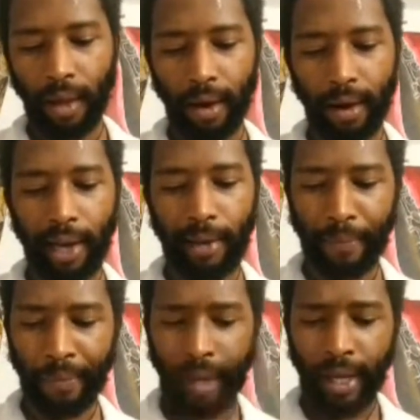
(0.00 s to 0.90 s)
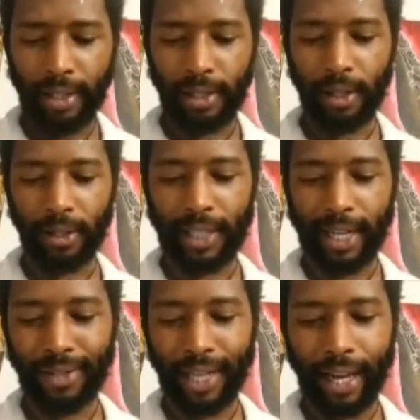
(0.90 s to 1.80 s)
All right. So it
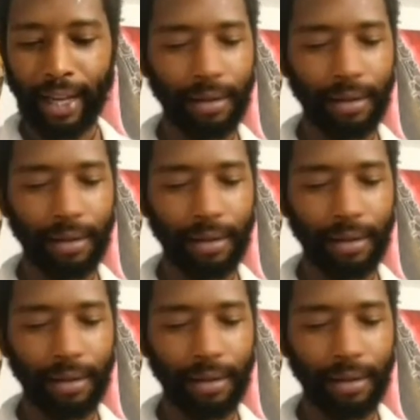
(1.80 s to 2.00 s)
sounds like